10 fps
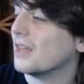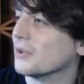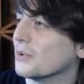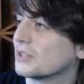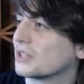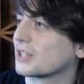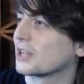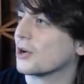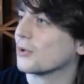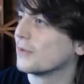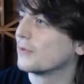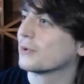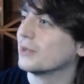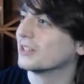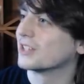And there was this like
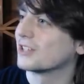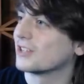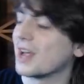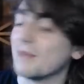horrific realization.